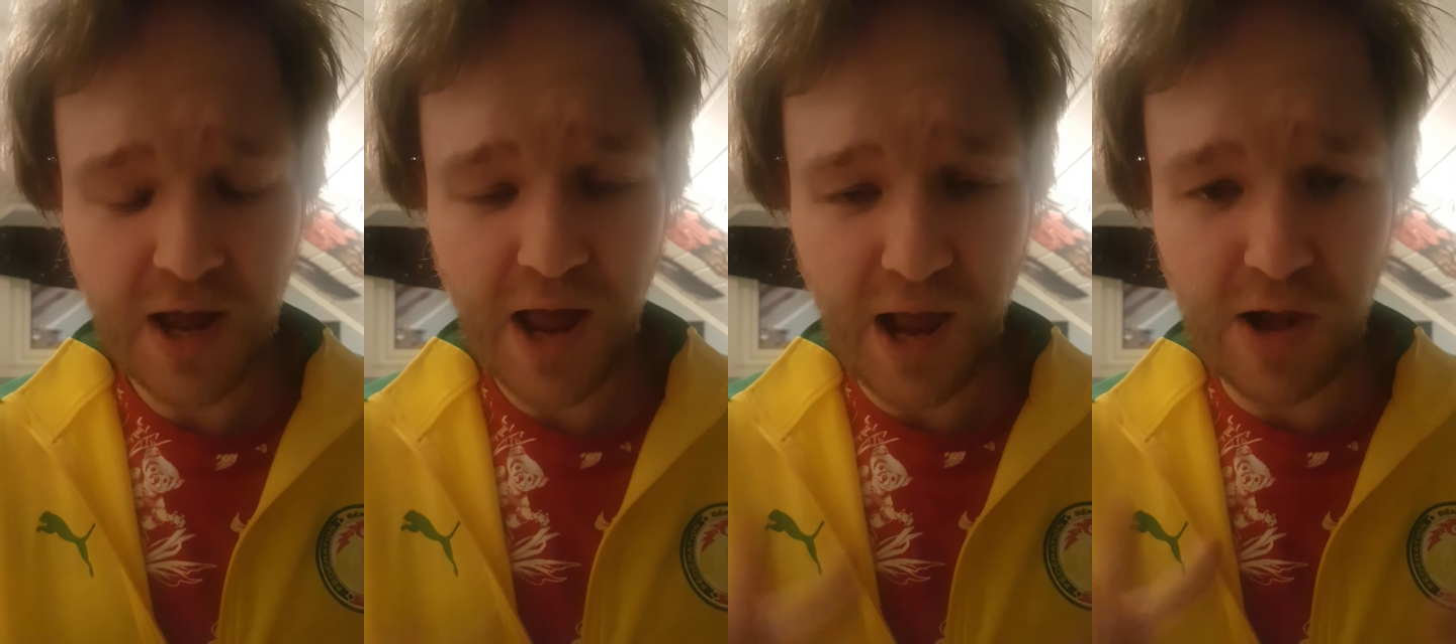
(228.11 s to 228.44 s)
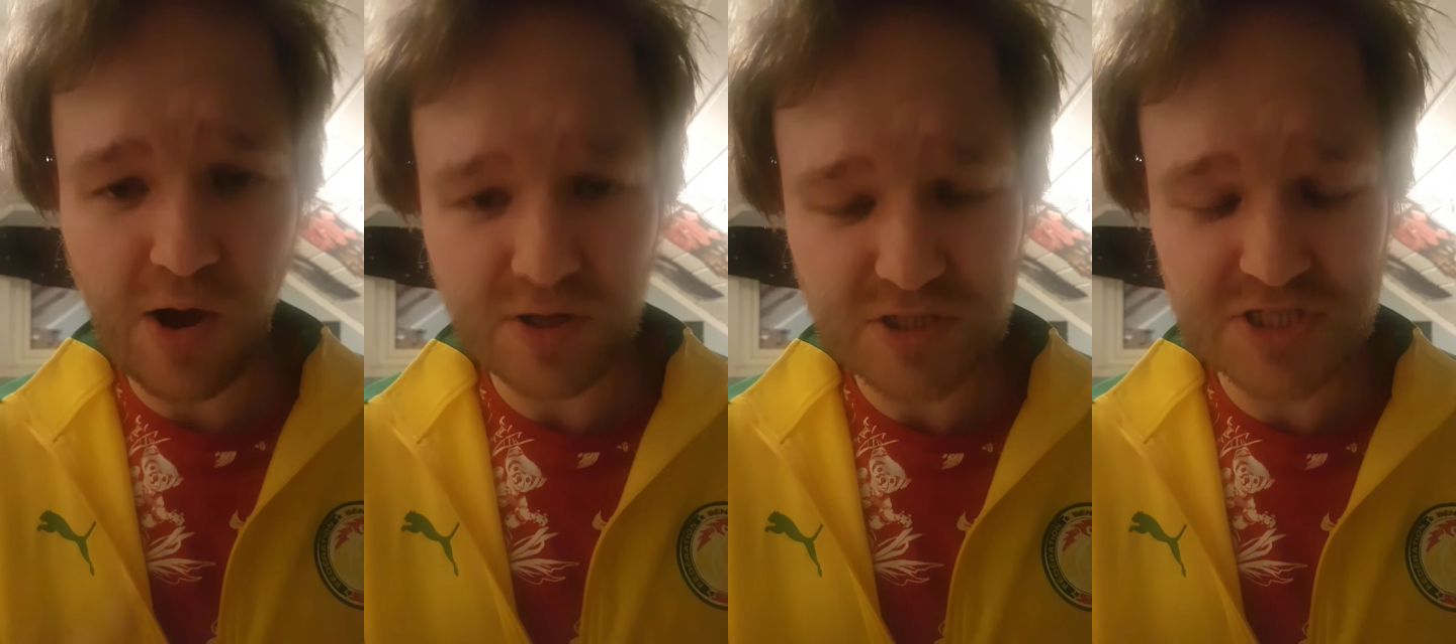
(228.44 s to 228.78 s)

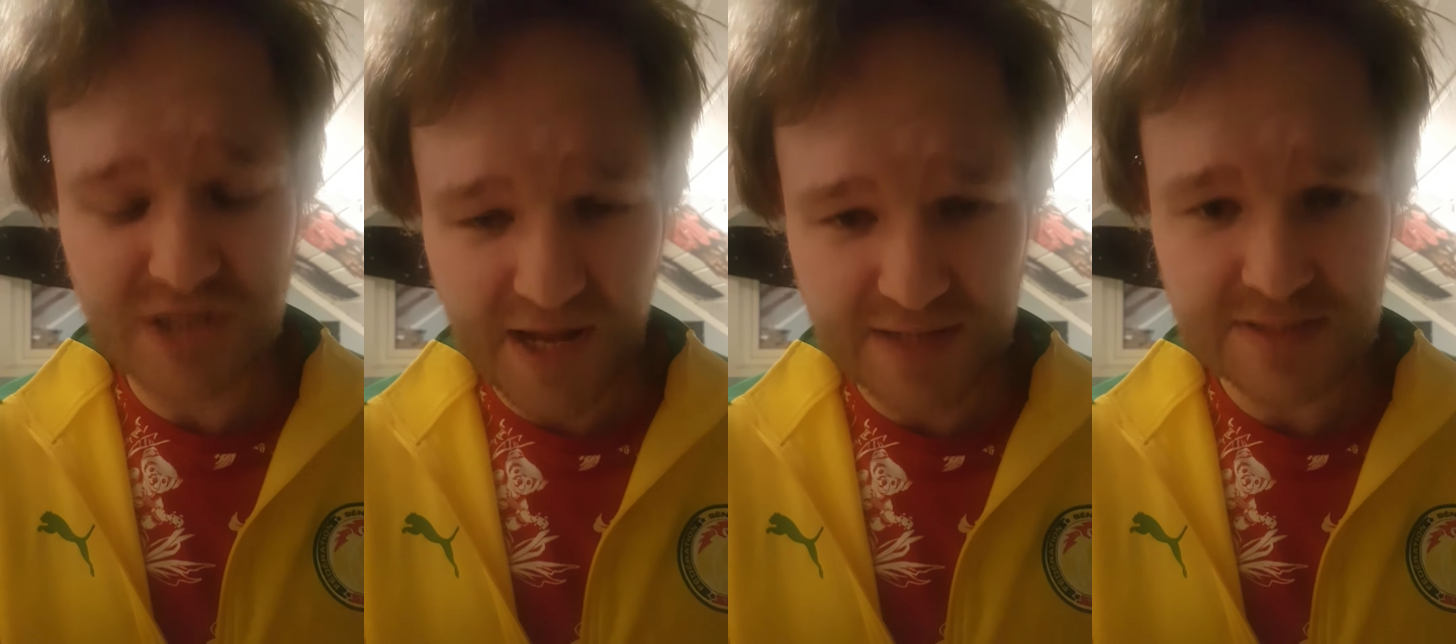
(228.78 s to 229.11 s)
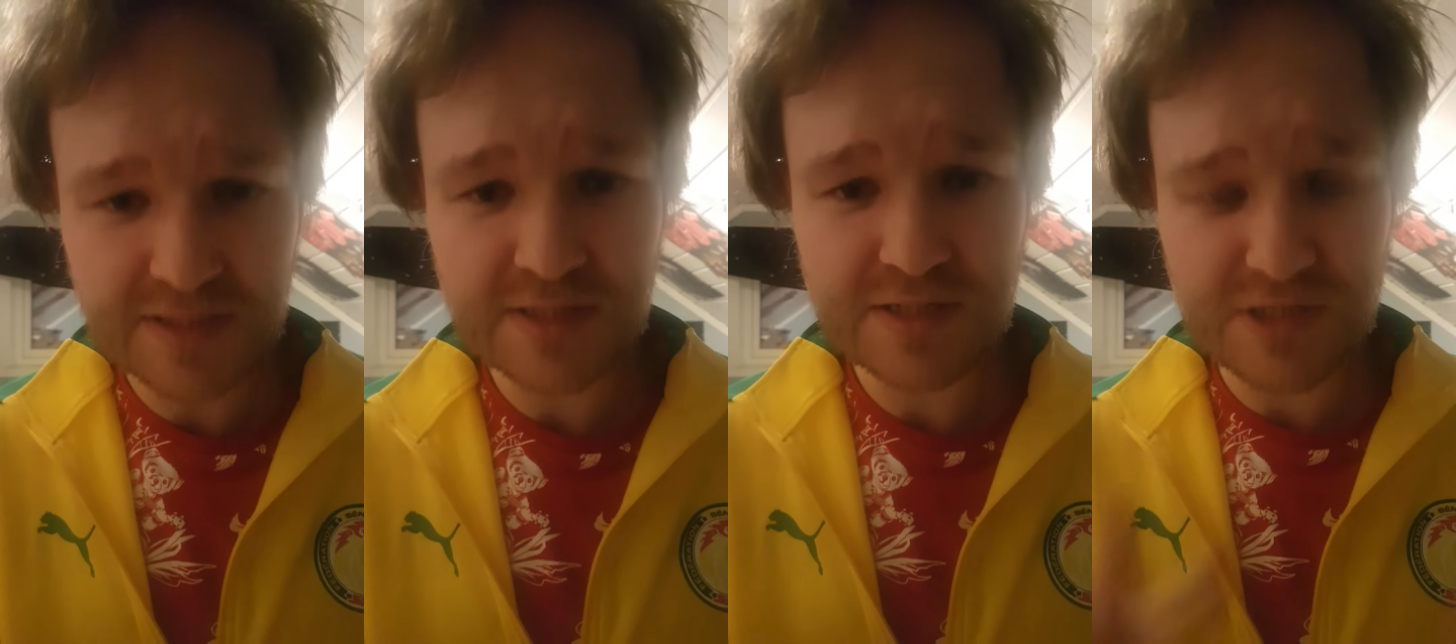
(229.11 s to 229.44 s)
alongside
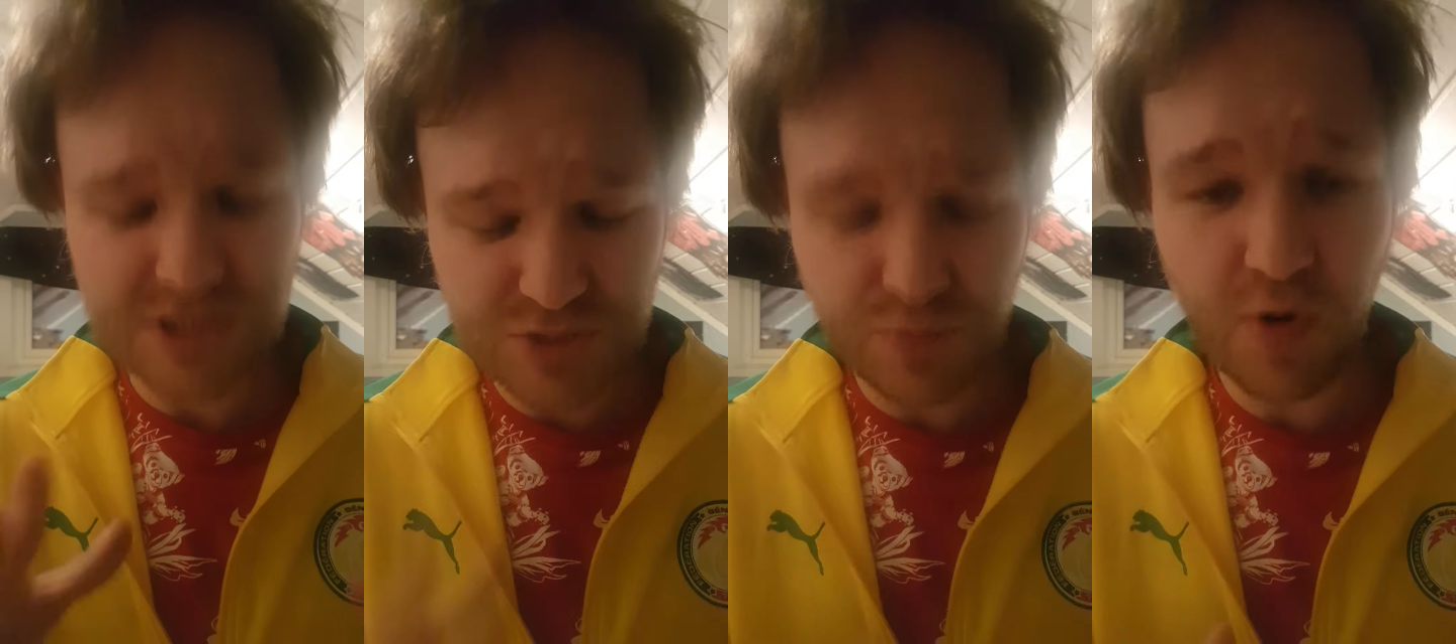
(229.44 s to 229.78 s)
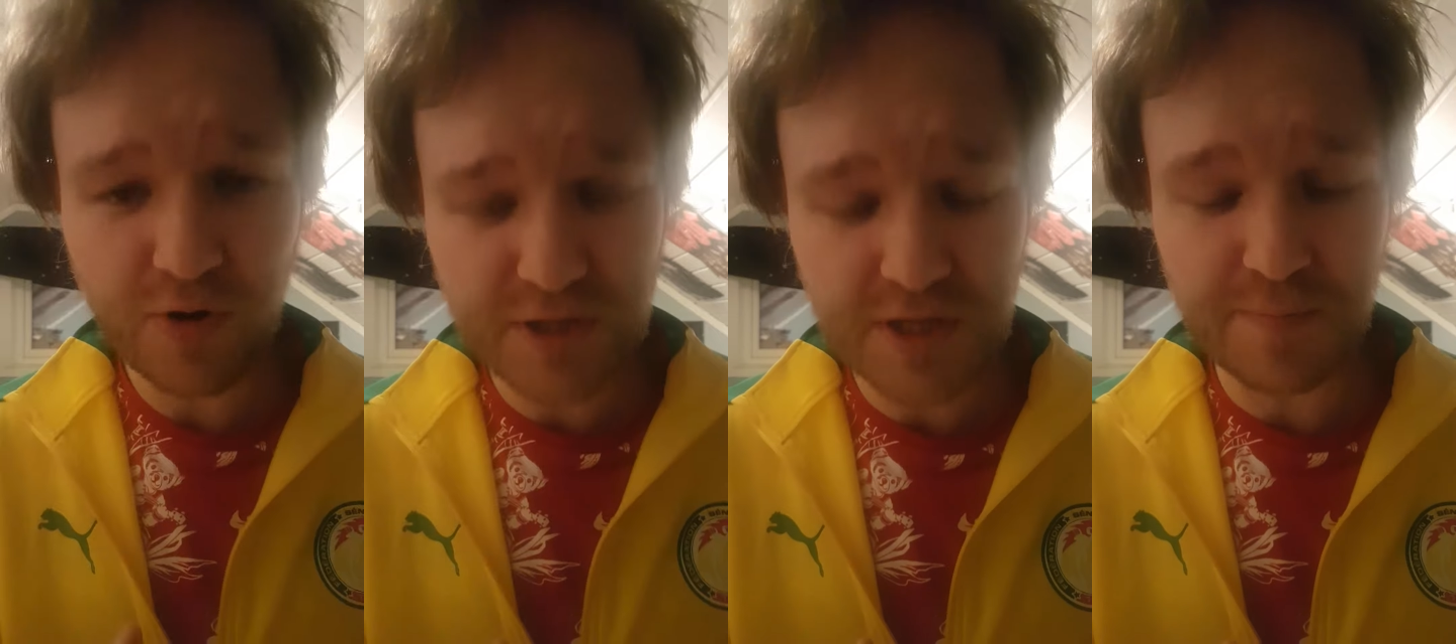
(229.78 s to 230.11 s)
his
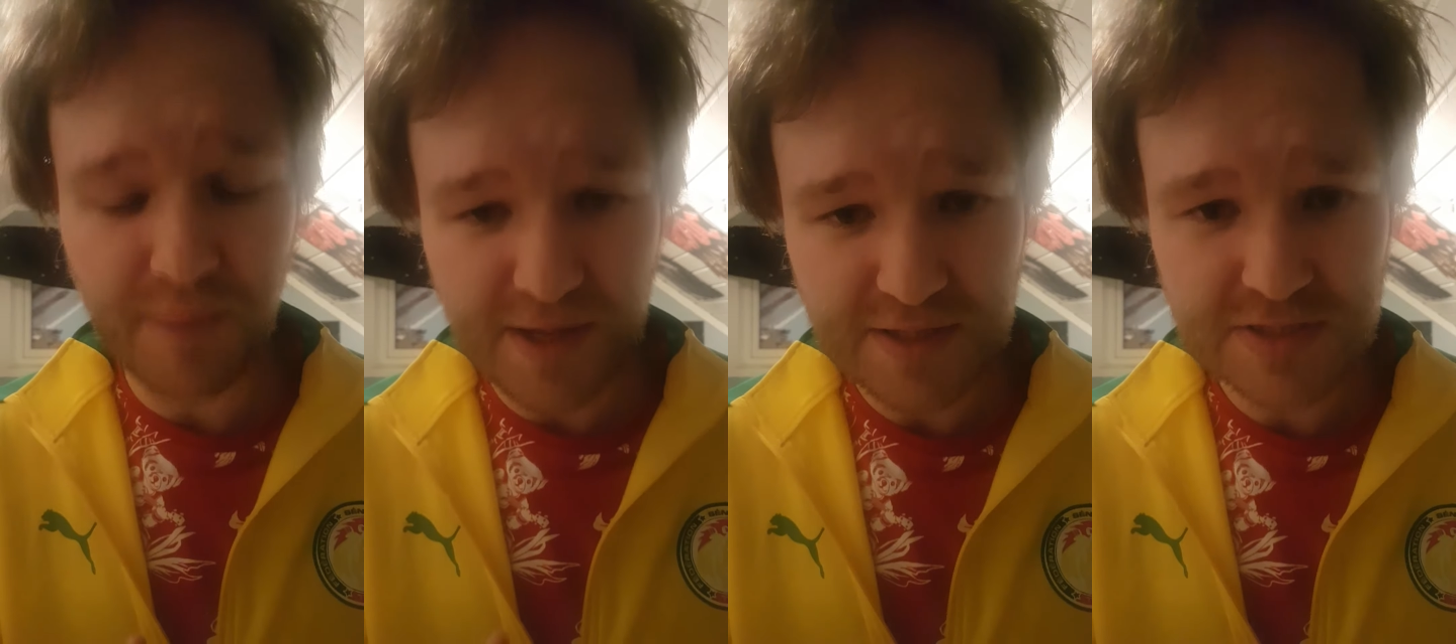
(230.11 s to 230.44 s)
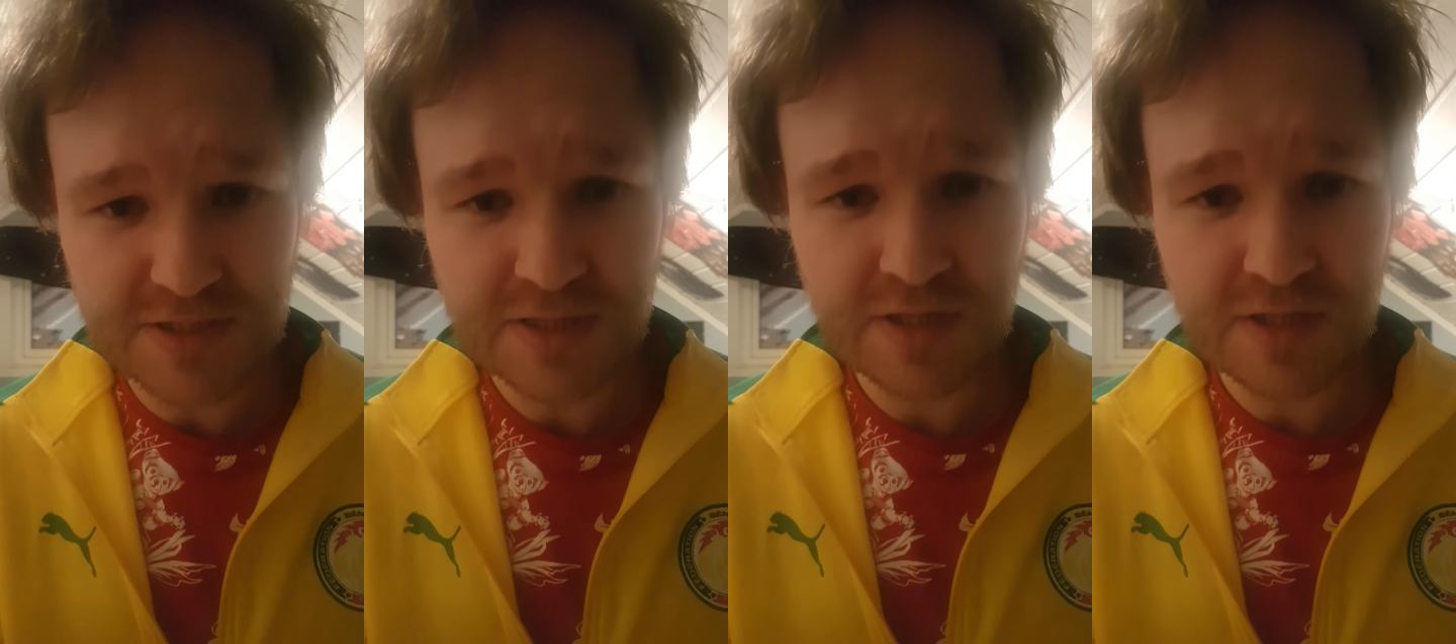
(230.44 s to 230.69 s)
working mate,